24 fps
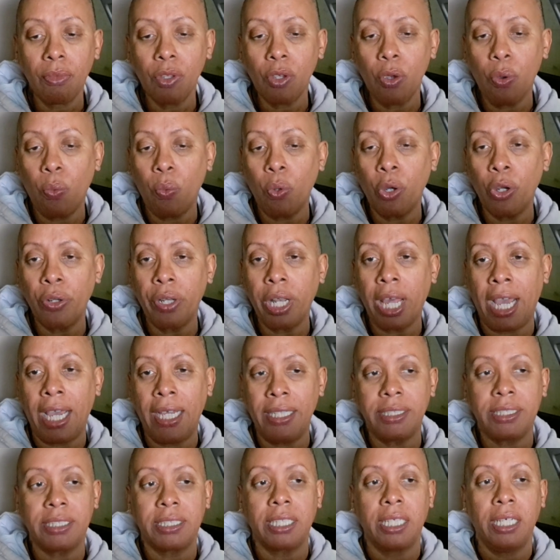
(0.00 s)
were
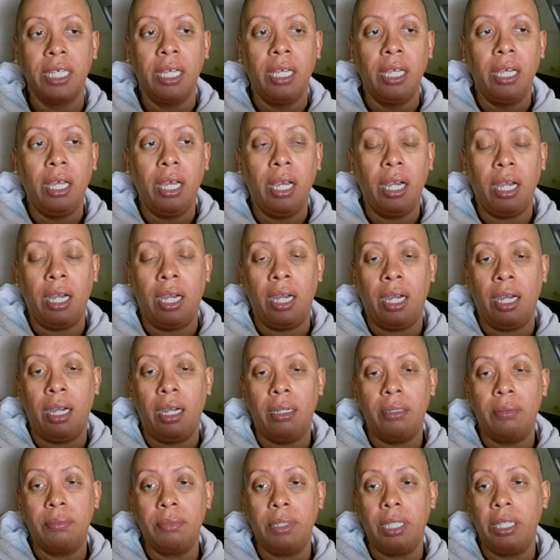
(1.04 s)
not
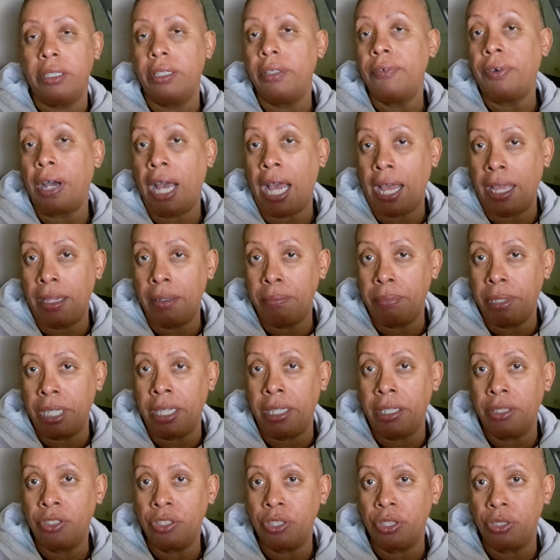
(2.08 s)
a divine
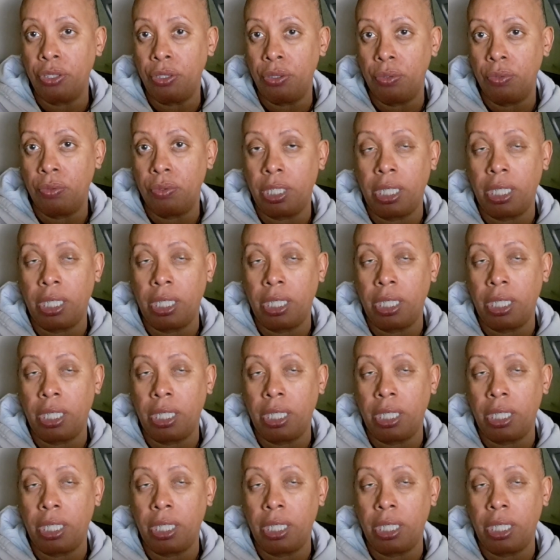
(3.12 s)
being to you.